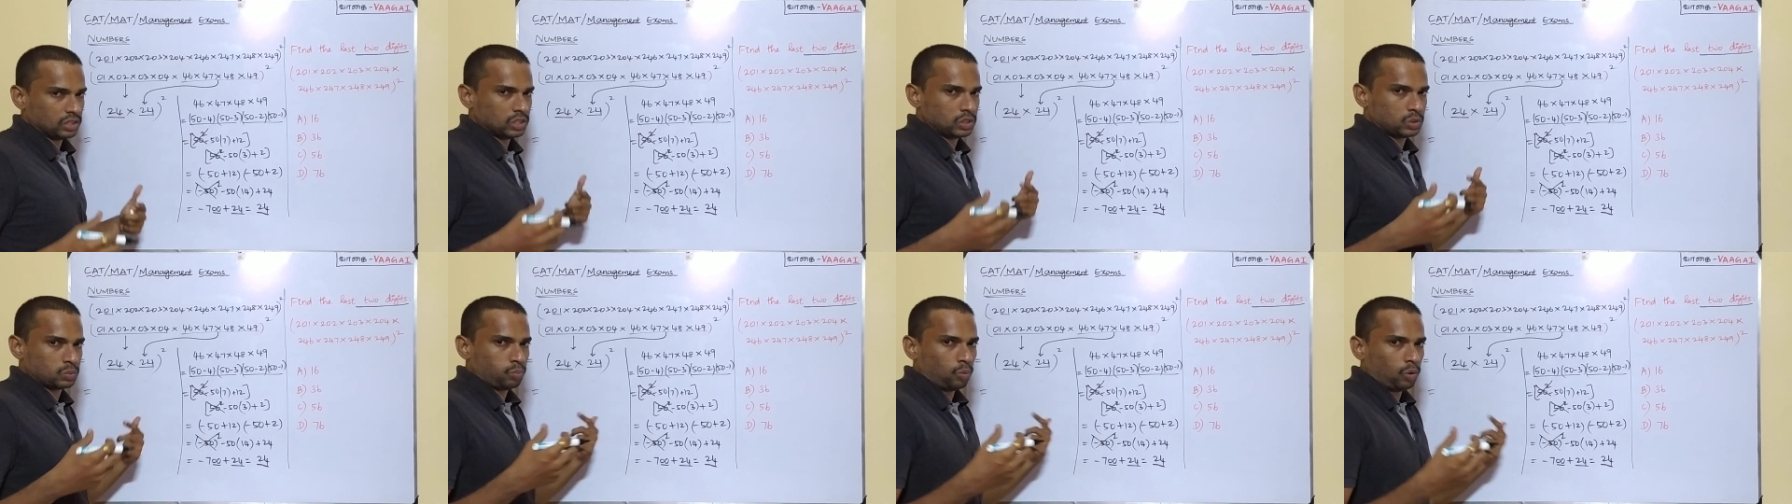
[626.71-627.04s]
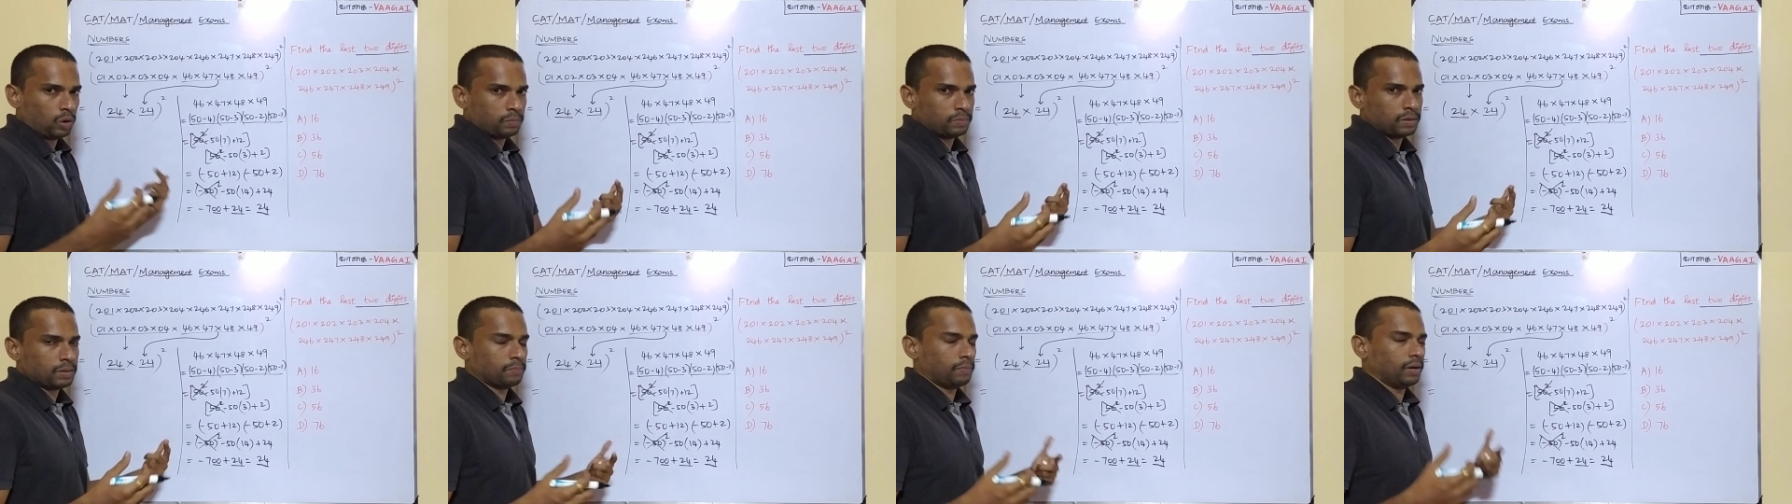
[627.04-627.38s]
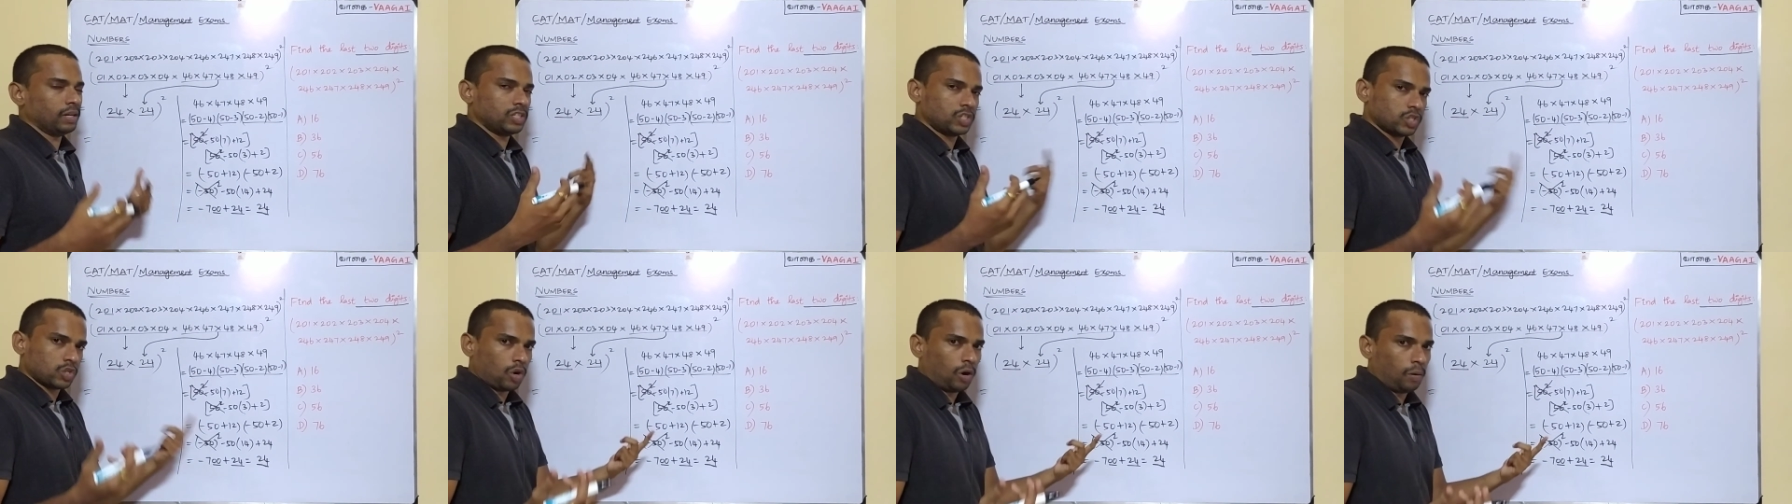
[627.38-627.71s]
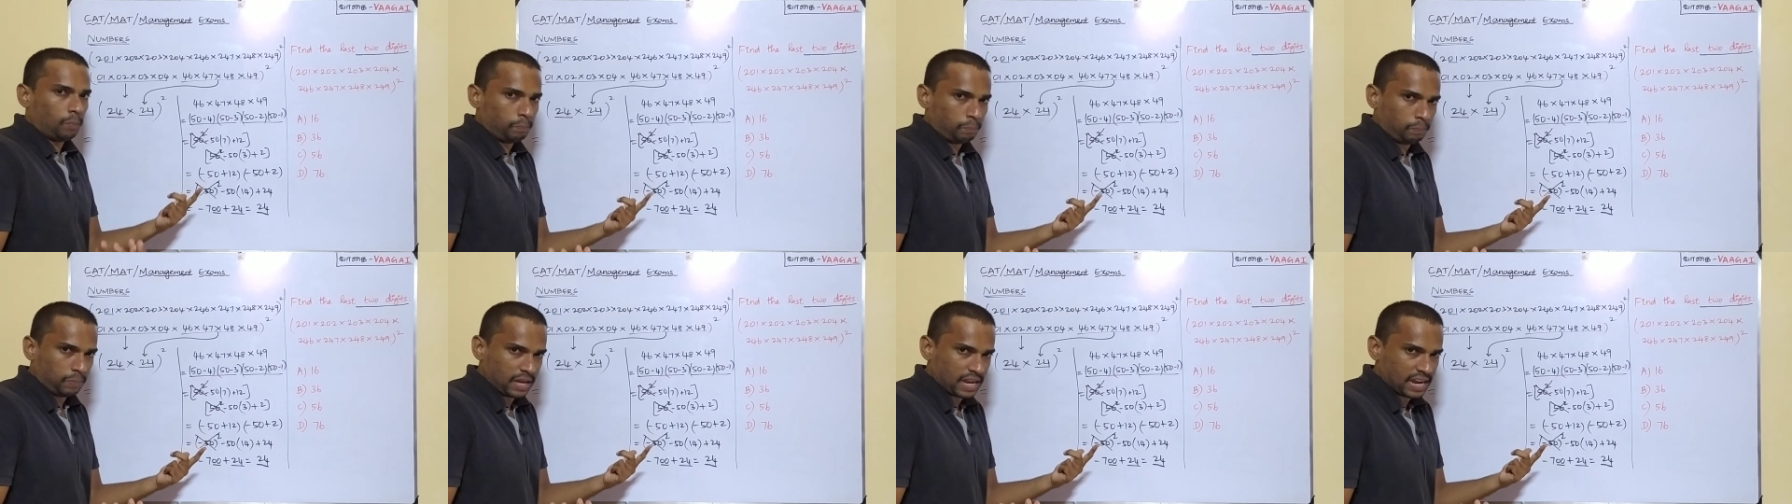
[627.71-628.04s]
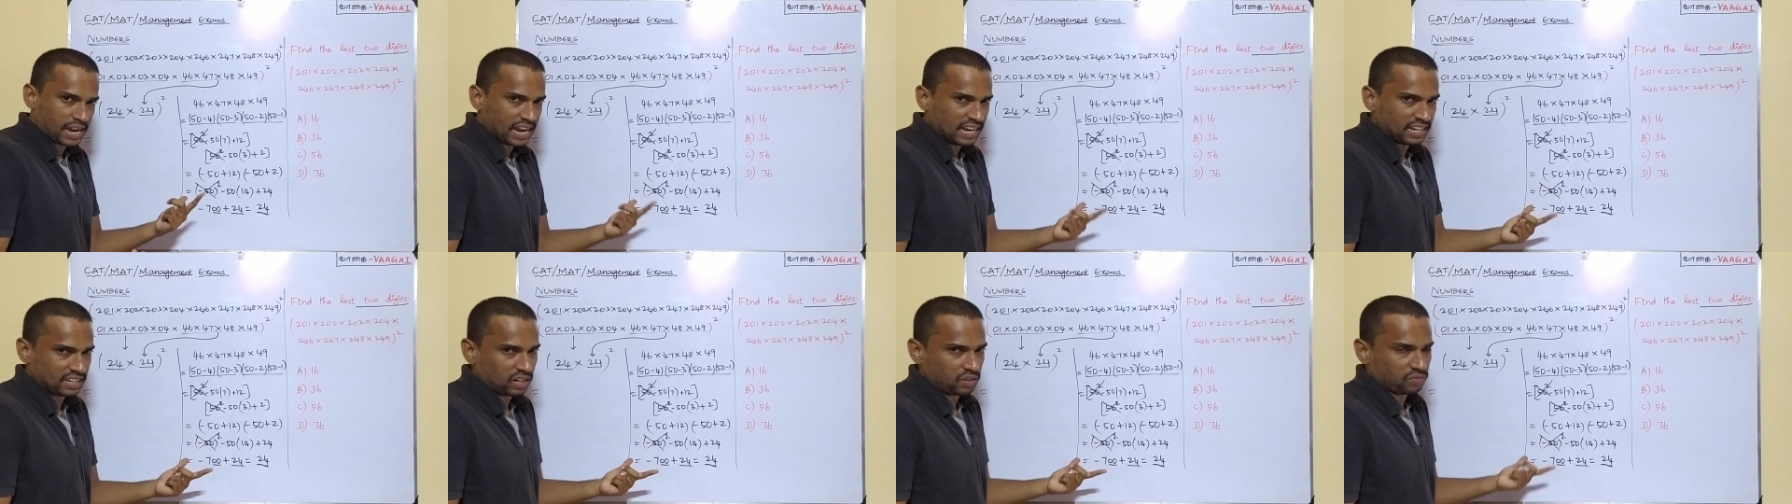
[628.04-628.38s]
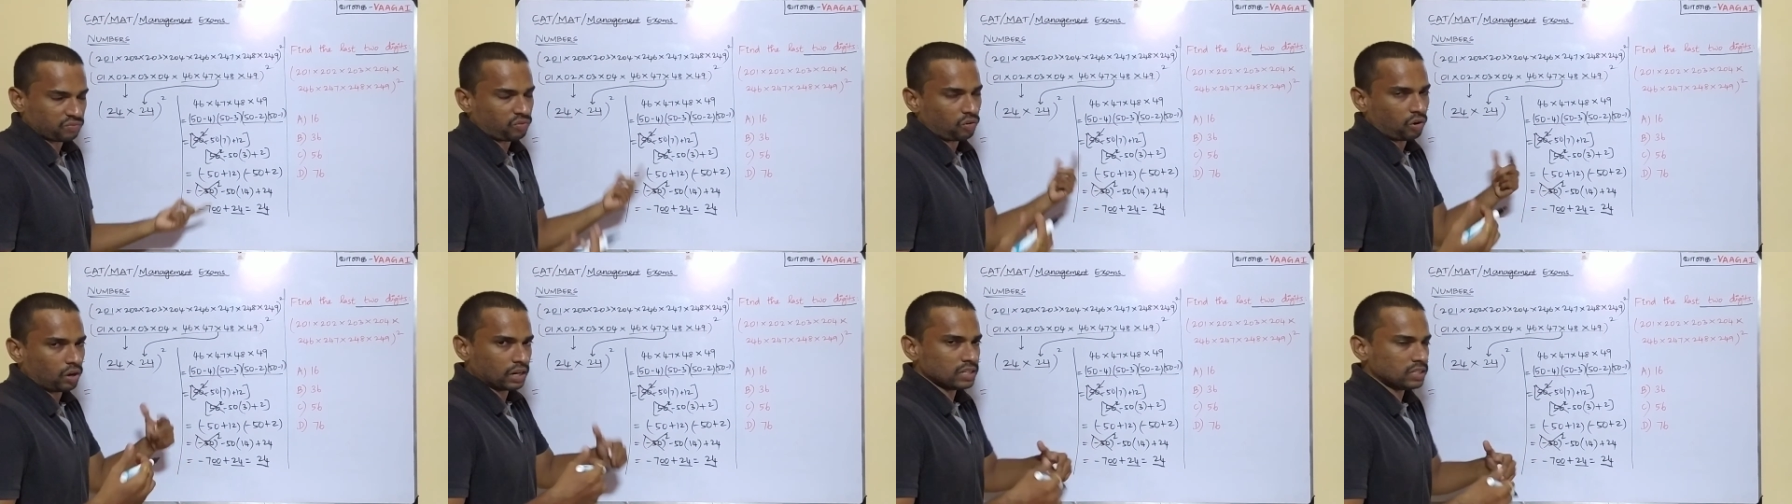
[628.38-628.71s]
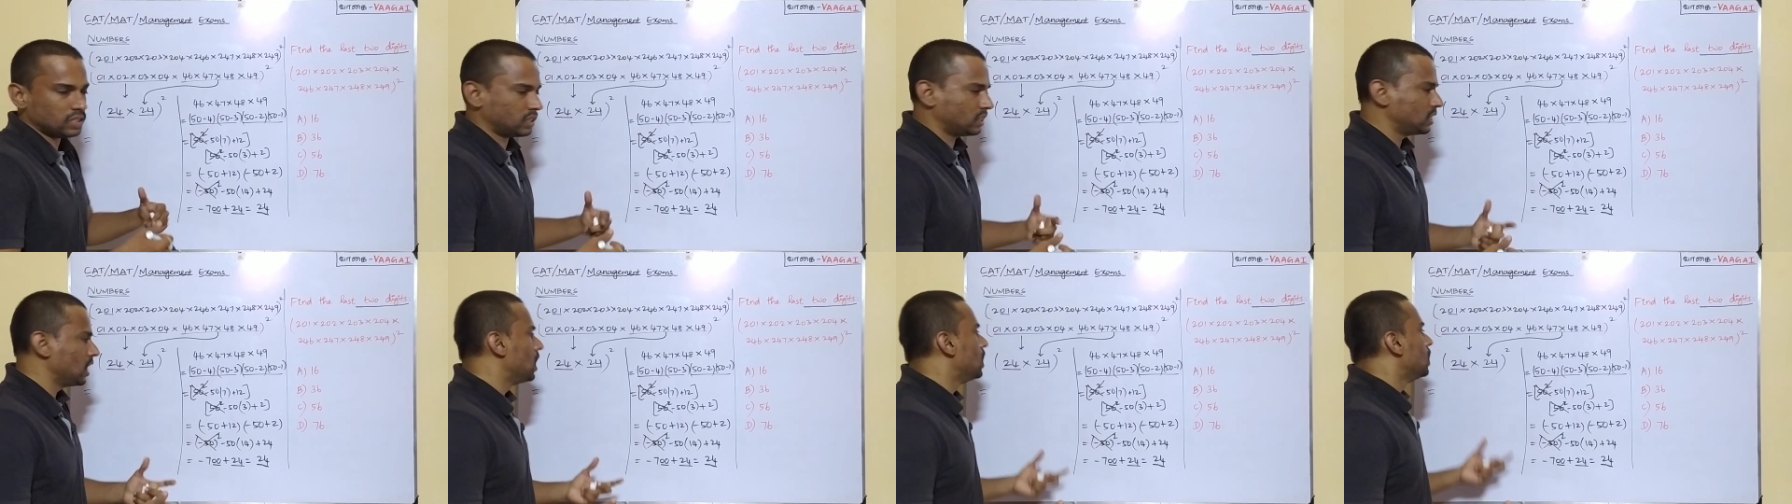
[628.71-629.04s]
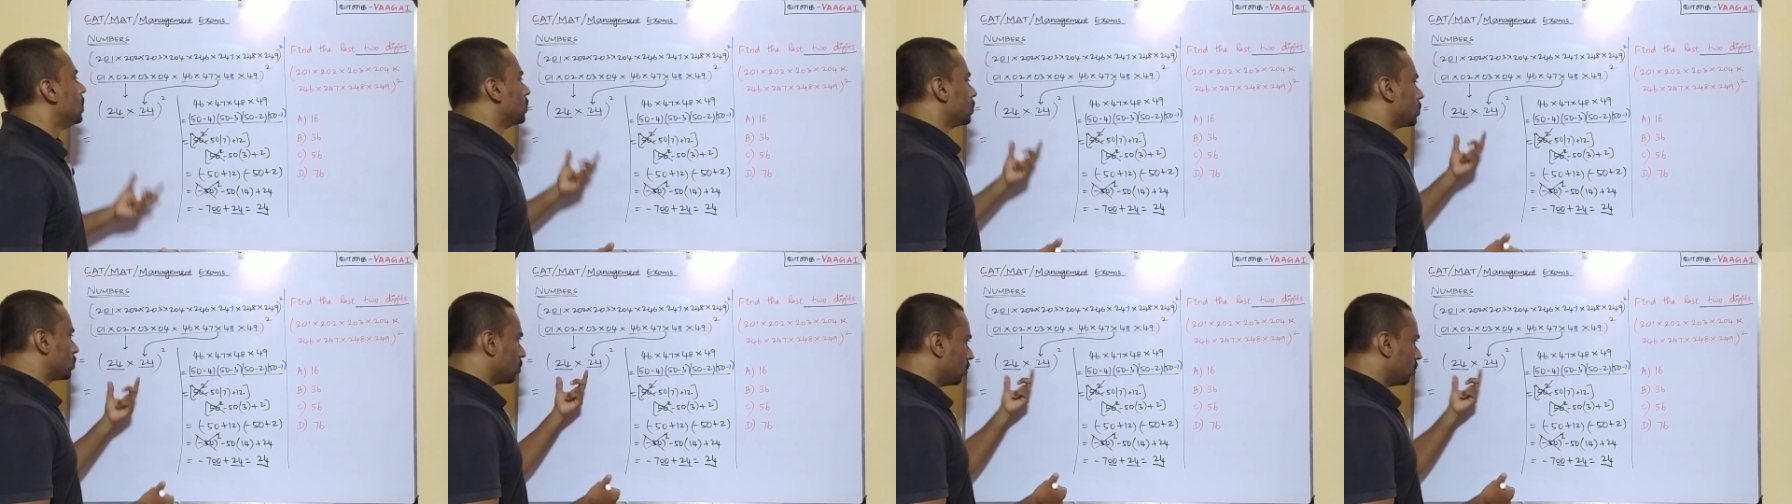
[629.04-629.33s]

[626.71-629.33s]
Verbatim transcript: This won't be much complicated for us.